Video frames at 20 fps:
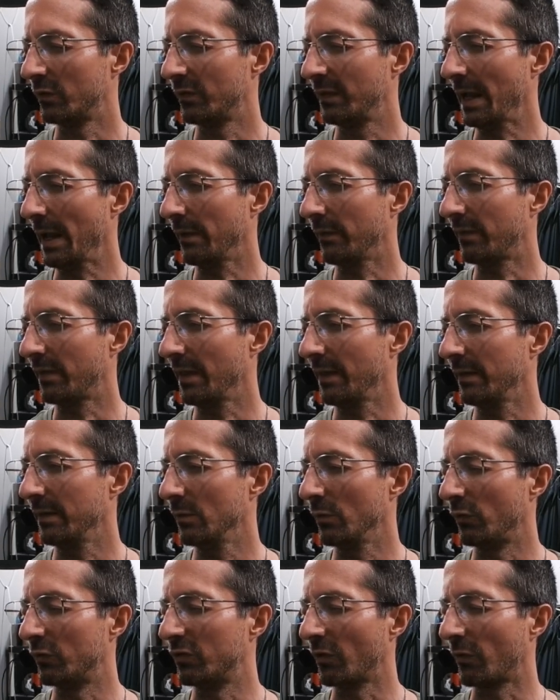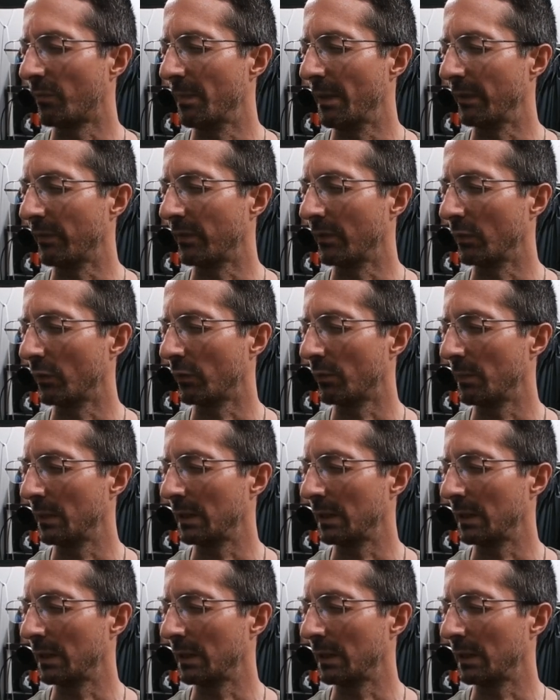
it was just messing with me.